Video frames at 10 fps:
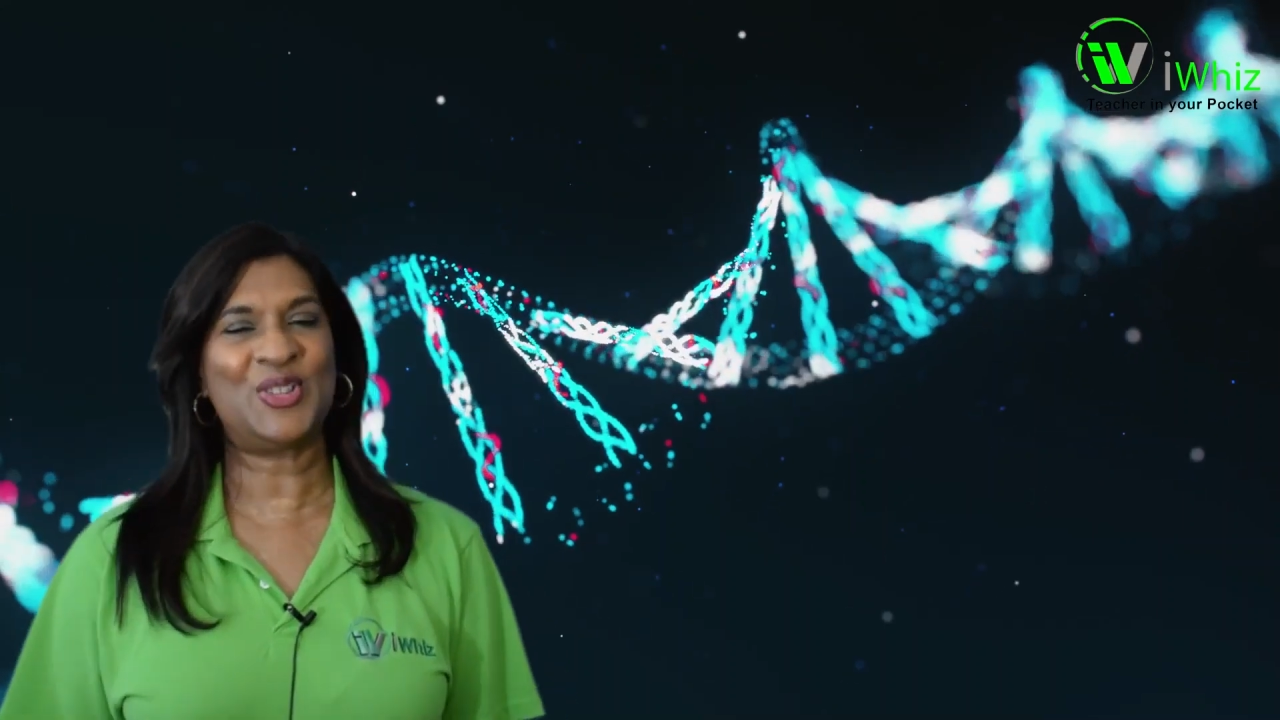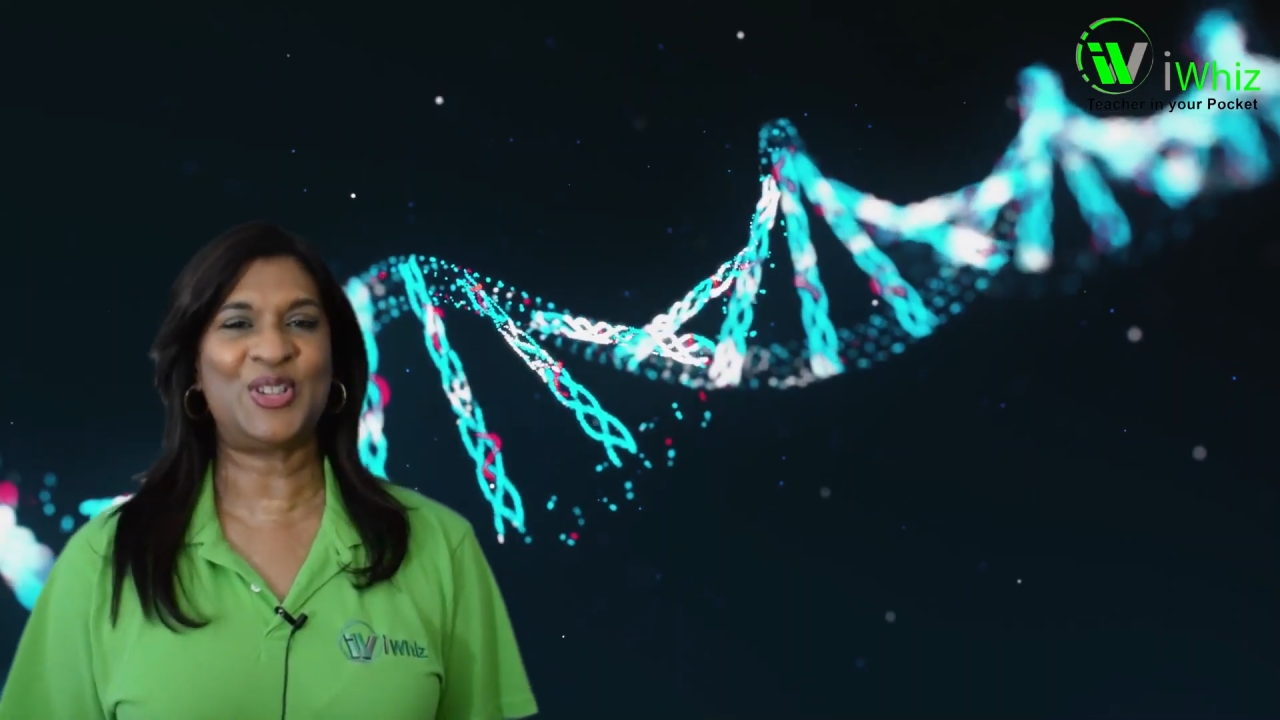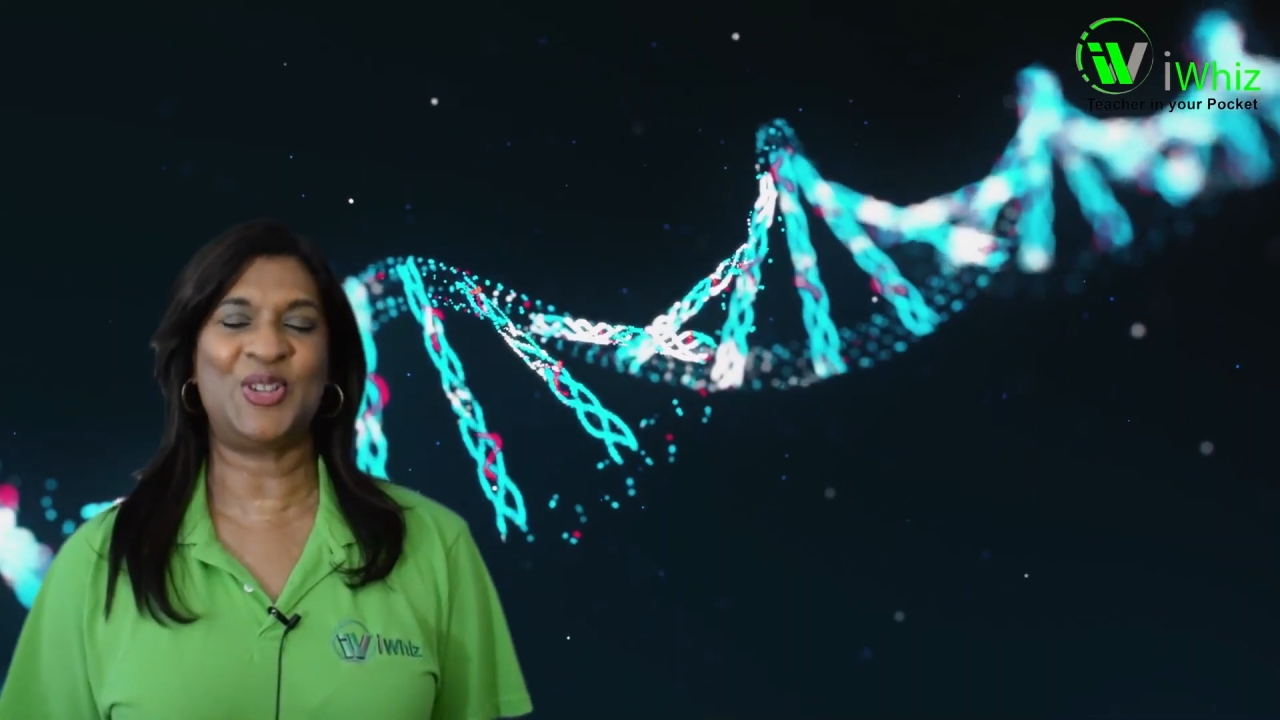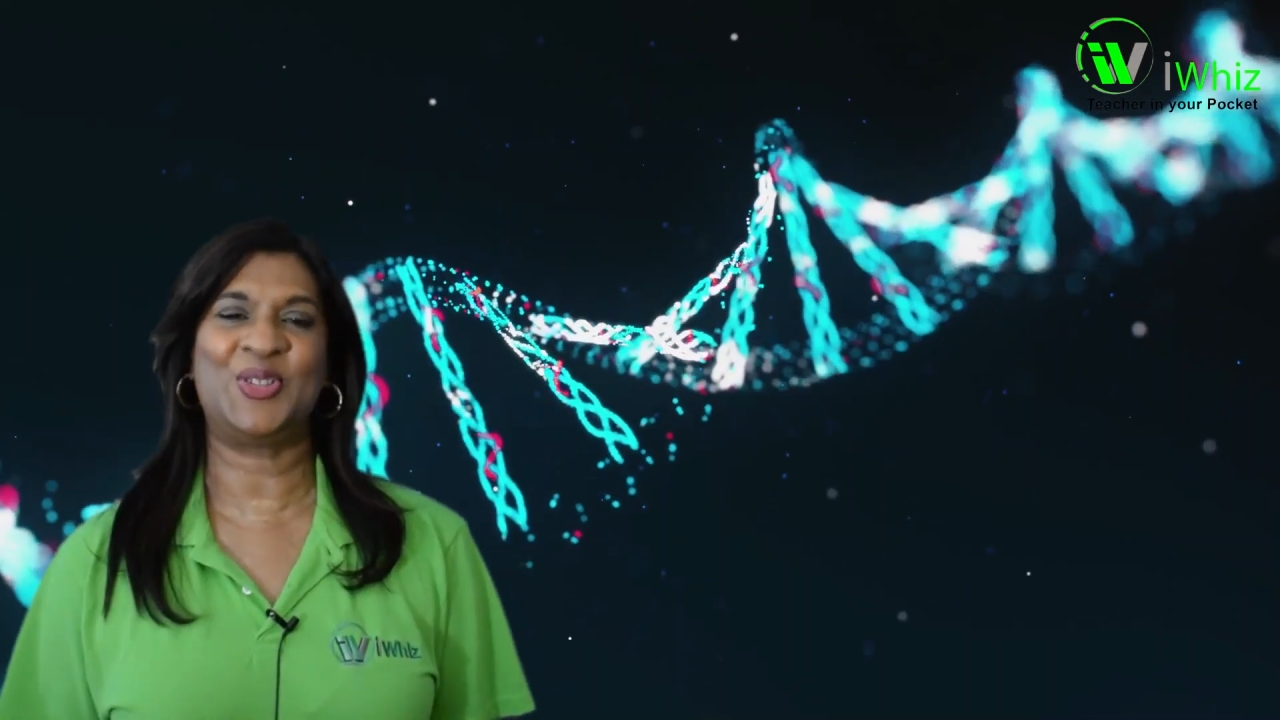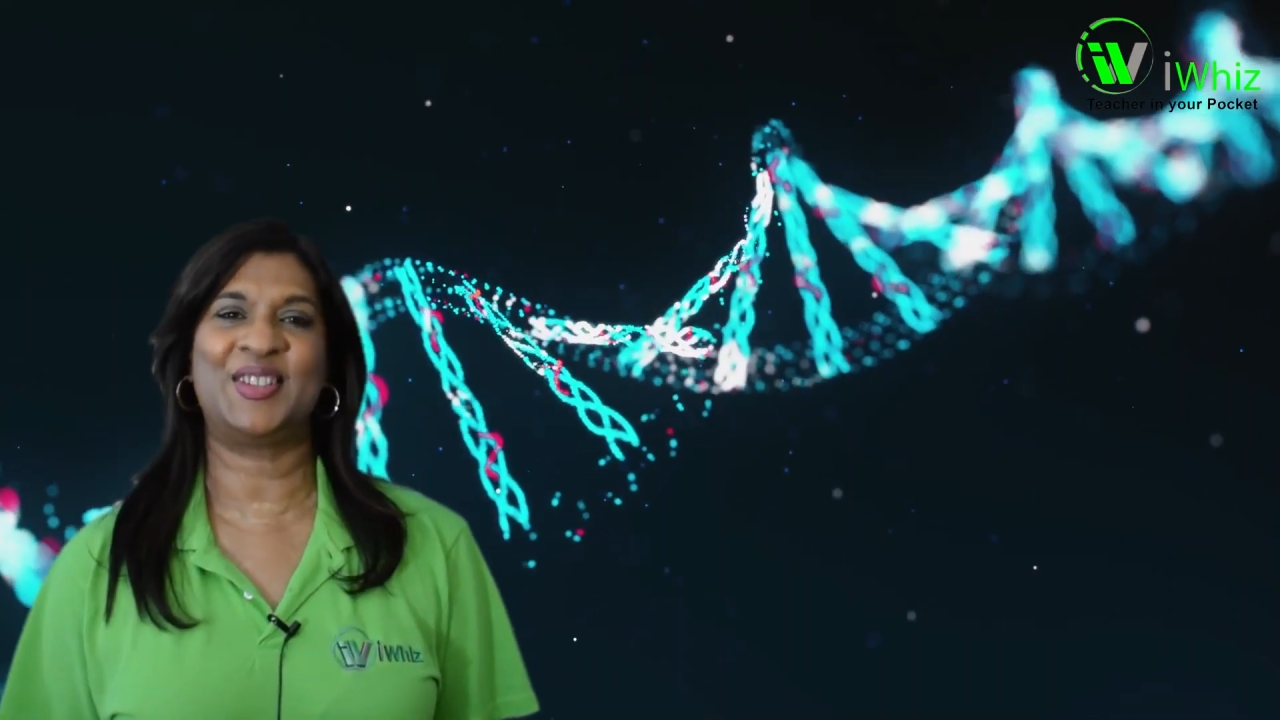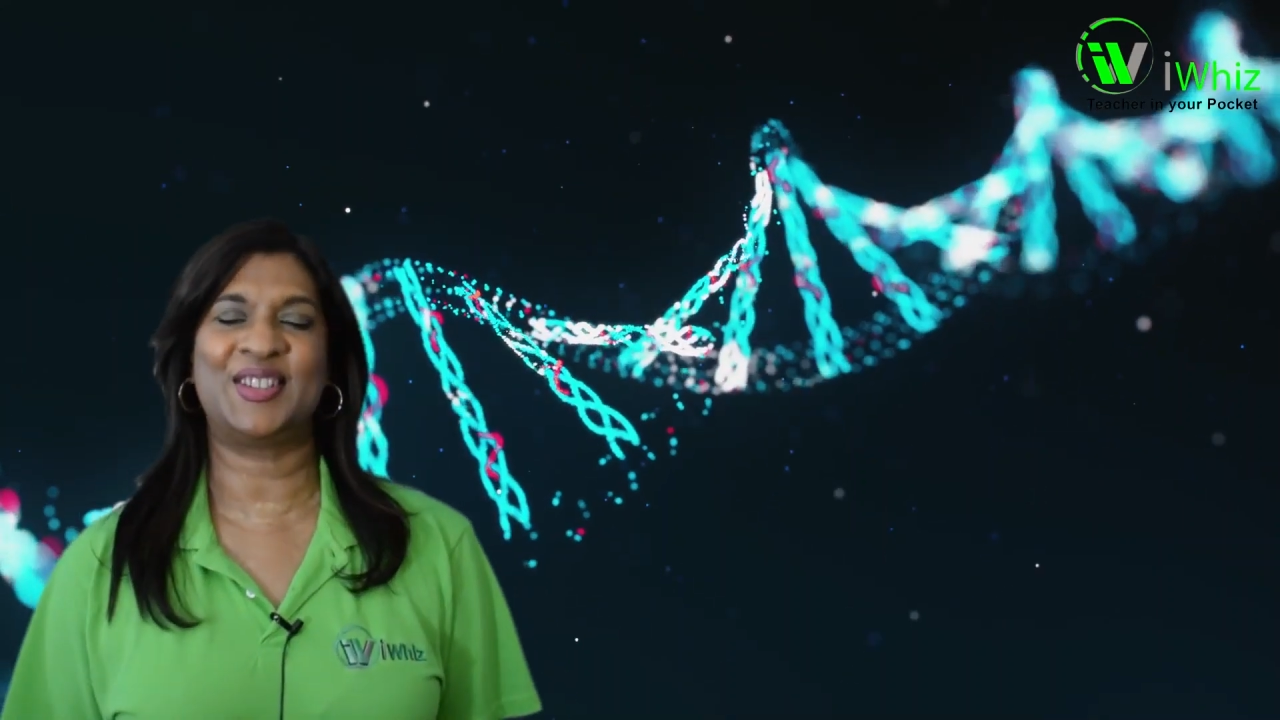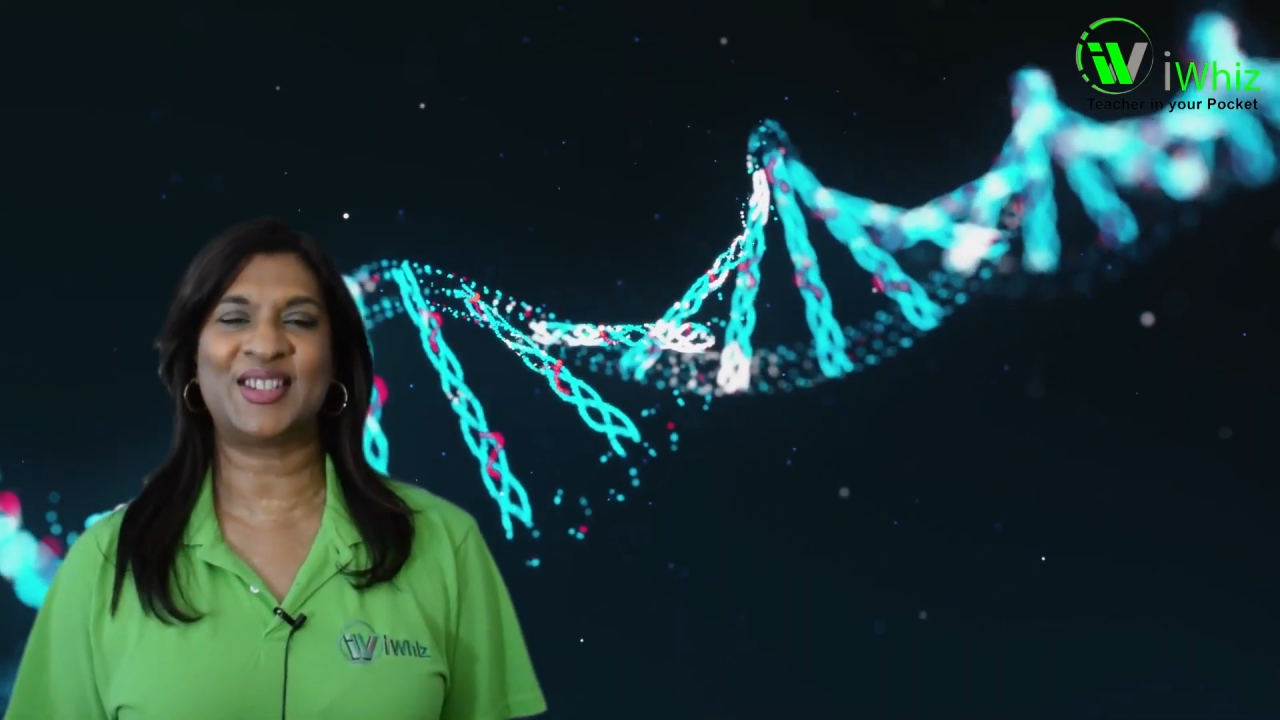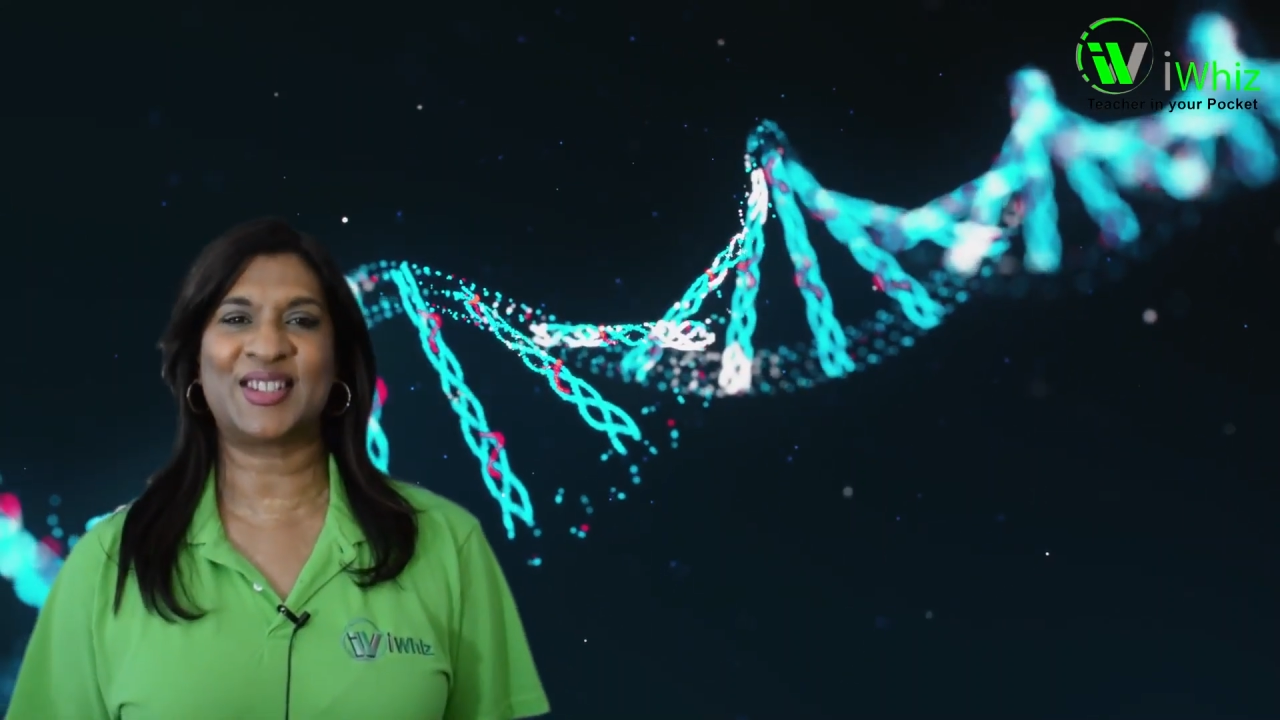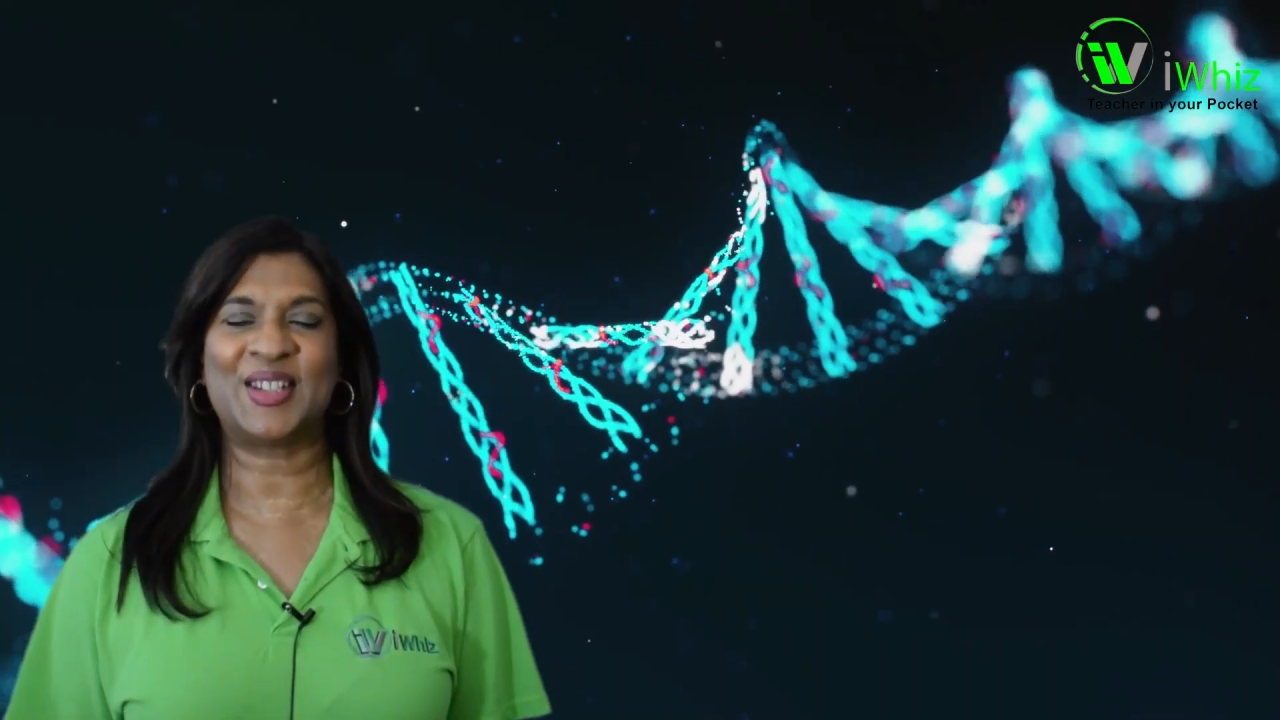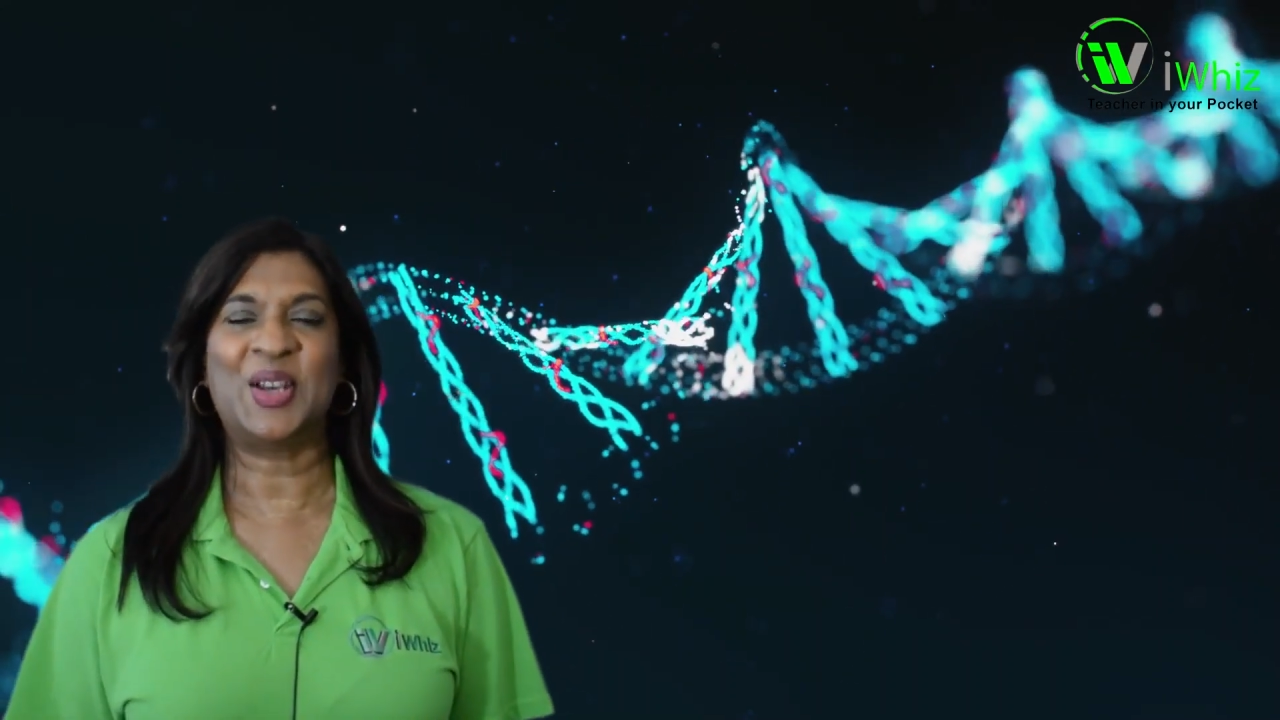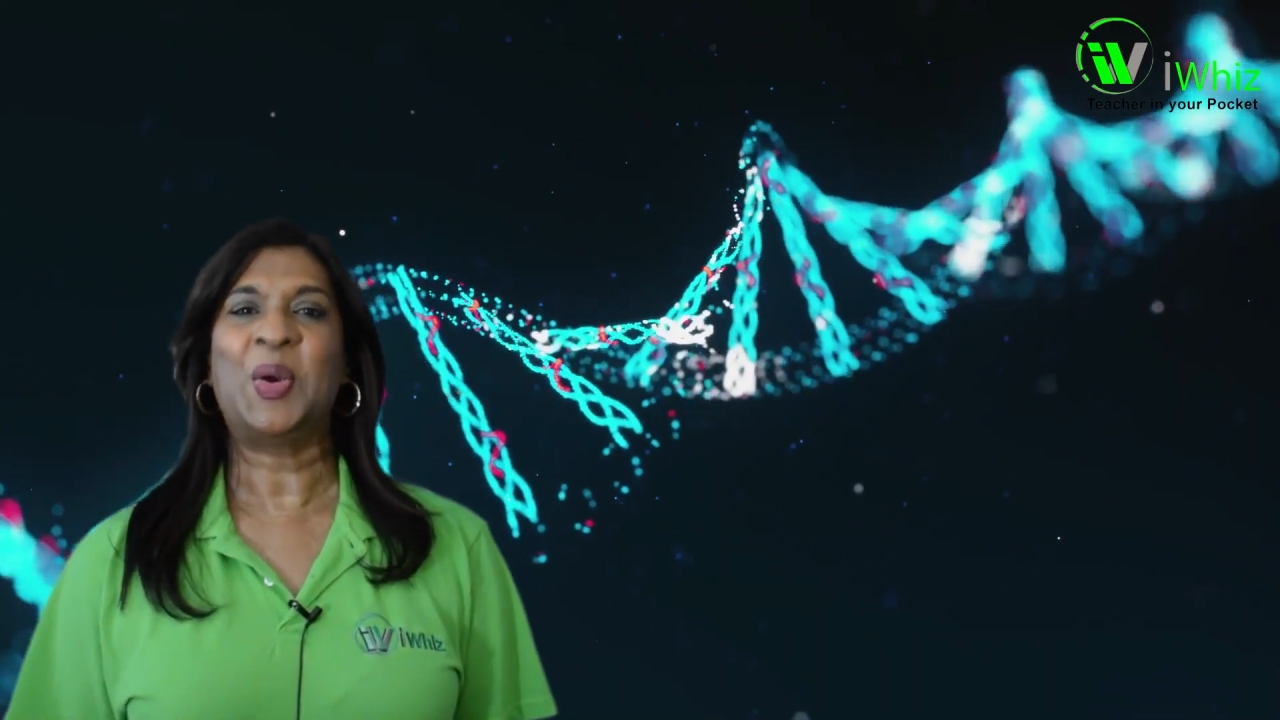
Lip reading: students,